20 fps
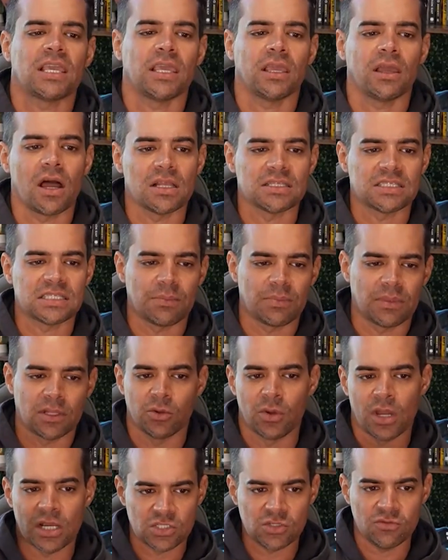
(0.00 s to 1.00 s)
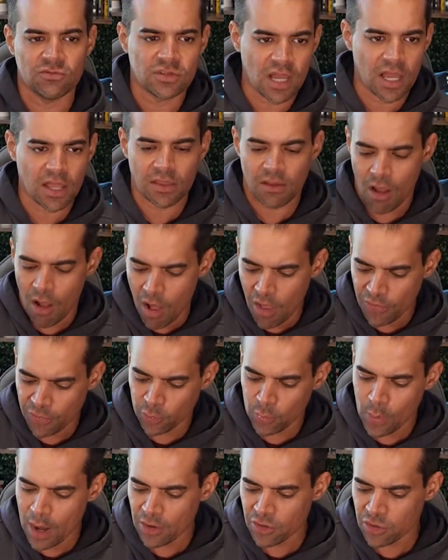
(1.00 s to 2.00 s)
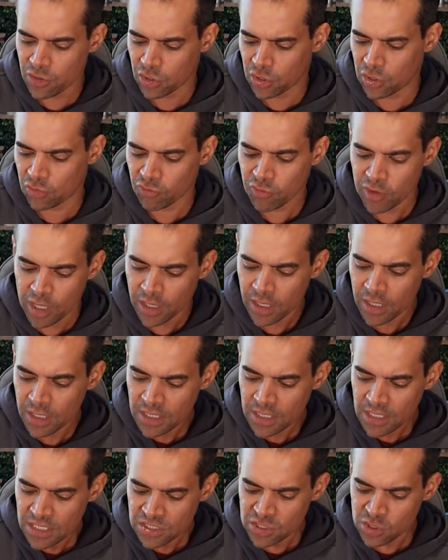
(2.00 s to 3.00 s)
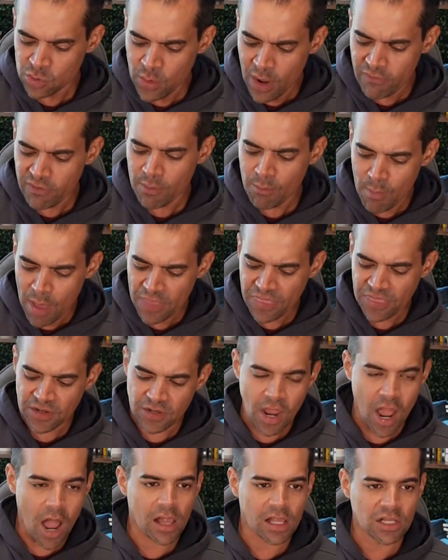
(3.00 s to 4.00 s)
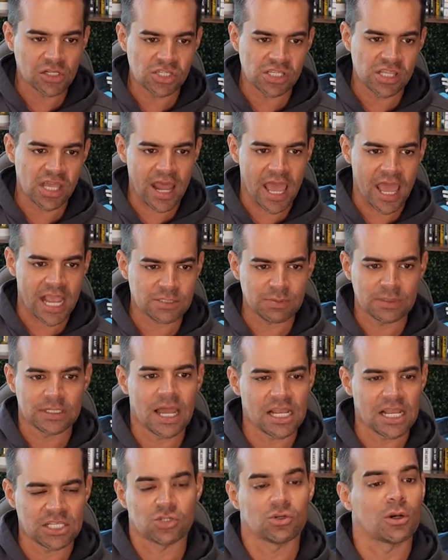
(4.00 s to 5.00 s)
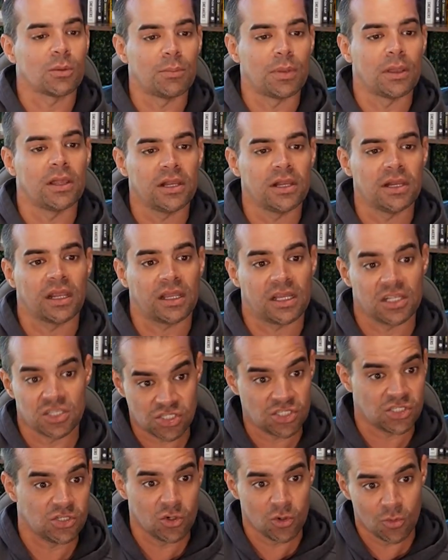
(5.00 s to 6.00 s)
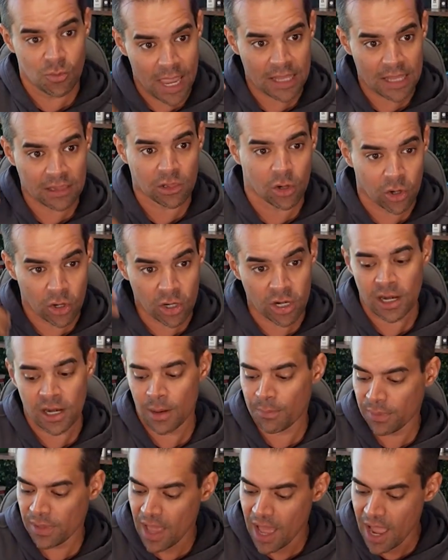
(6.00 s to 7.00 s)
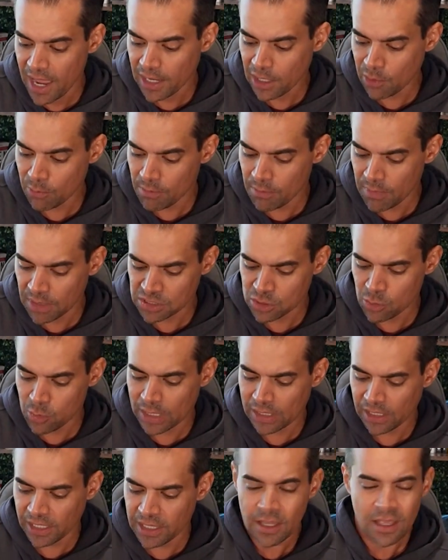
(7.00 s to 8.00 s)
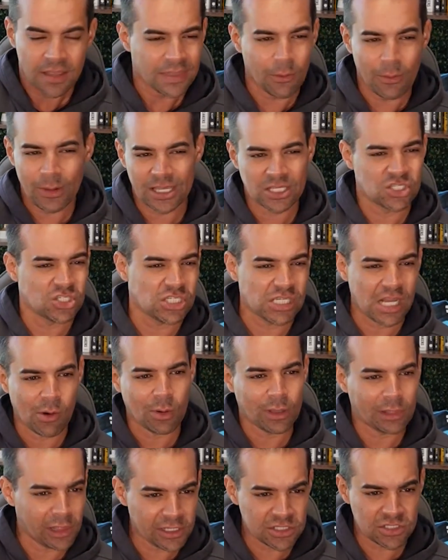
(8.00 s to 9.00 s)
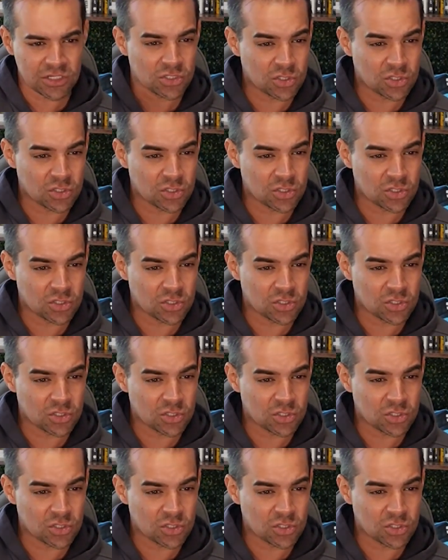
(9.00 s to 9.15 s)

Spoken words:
on something new, as you've done all throughout your career. Do you have a methodology that expedites your ability to consume and learn and apply much quickly that we can share with listeners who